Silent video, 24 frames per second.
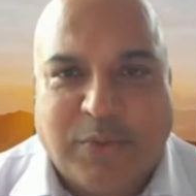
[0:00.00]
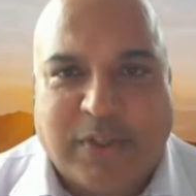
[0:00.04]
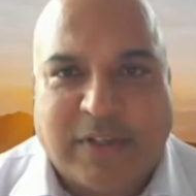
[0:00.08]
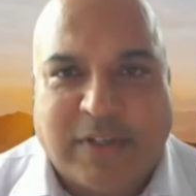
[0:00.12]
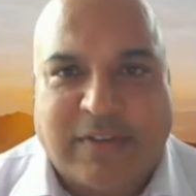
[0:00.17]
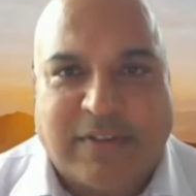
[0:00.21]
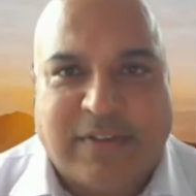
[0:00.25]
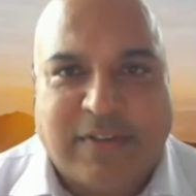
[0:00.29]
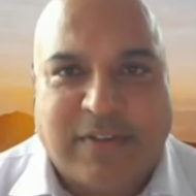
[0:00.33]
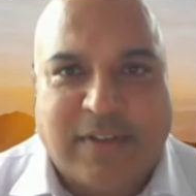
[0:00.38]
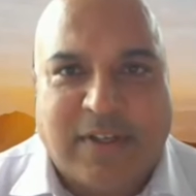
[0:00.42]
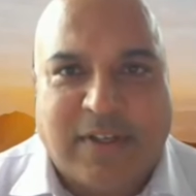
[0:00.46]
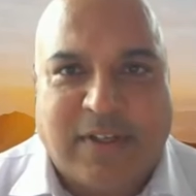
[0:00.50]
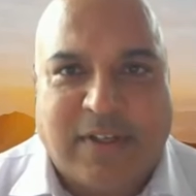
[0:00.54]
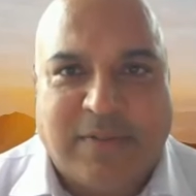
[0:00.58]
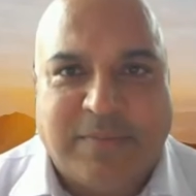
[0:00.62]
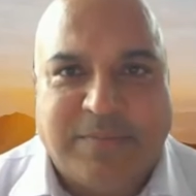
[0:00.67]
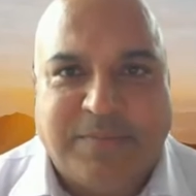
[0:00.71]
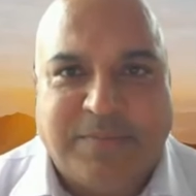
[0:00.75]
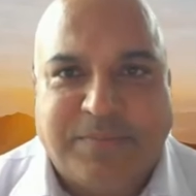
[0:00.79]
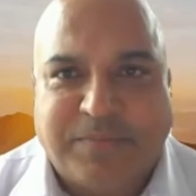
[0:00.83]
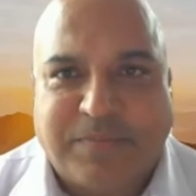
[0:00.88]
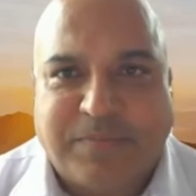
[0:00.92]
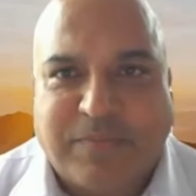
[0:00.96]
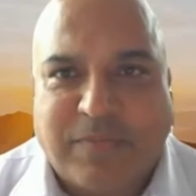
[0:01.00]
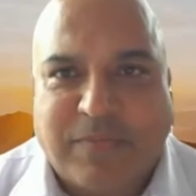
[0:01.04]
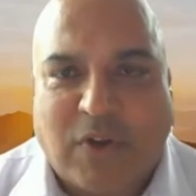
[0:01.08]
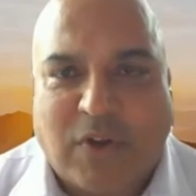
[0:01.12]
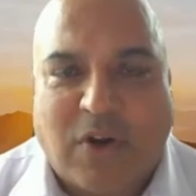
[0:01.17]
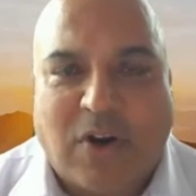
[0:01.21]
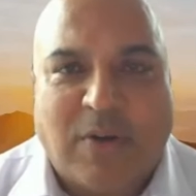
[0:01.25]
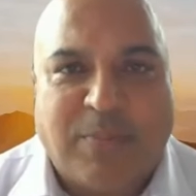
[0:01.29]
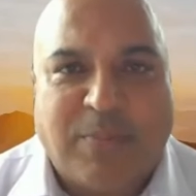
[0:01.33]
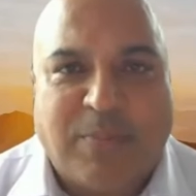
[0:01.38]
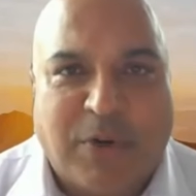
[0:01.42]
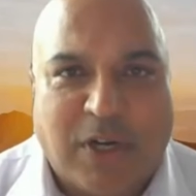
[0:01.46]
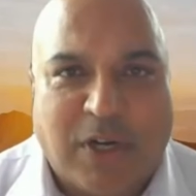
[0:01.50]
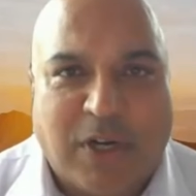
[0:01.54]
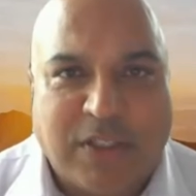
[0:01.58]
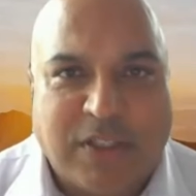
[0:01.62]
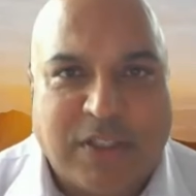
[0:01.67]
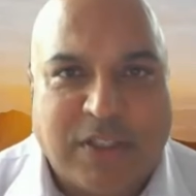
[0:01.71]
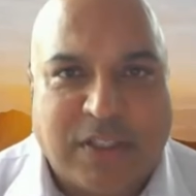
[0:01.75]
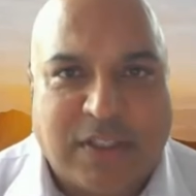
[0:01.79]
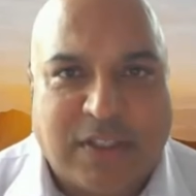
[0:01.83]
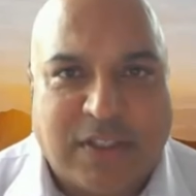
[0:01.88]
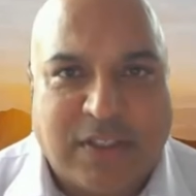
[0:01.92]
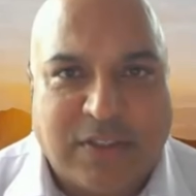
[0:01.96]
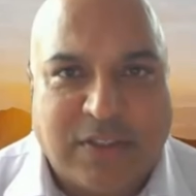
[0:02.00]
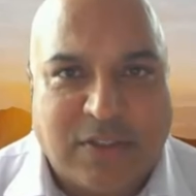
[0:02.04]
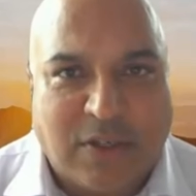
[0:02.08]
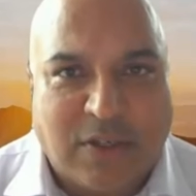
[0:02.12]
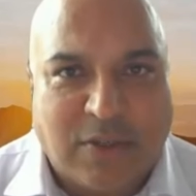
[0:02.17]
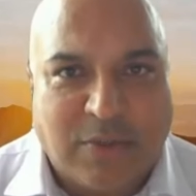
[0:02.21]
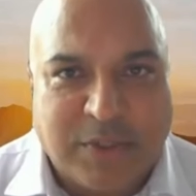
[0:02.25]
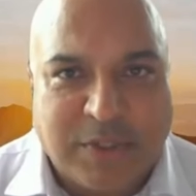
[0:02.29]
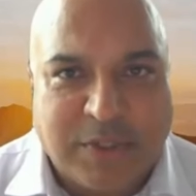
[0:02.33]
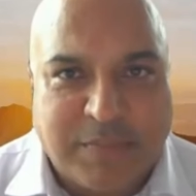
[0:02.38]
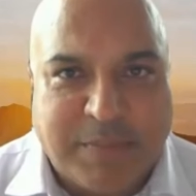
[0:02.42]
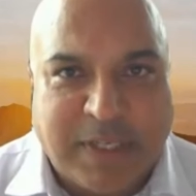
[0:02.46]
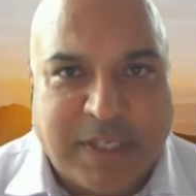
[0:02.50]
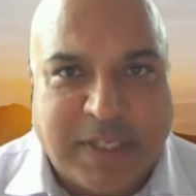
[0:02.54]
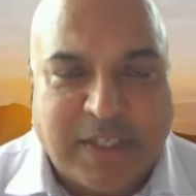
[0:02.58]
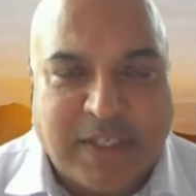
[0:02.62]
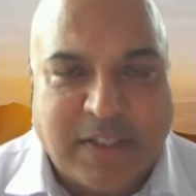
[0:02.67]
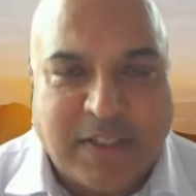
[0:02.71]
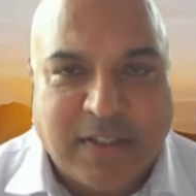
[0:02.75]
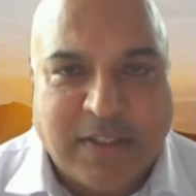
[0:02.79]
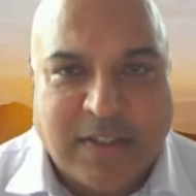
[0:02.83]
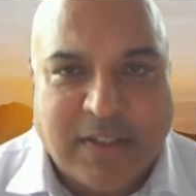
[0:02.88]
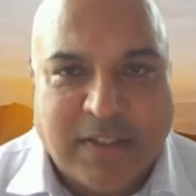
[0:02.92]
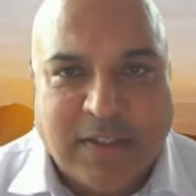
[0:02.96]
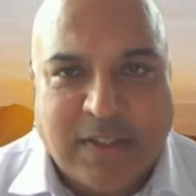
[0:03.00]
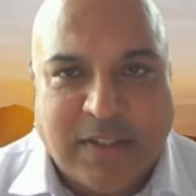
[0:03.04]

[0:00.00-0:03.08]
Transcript: with our project has always been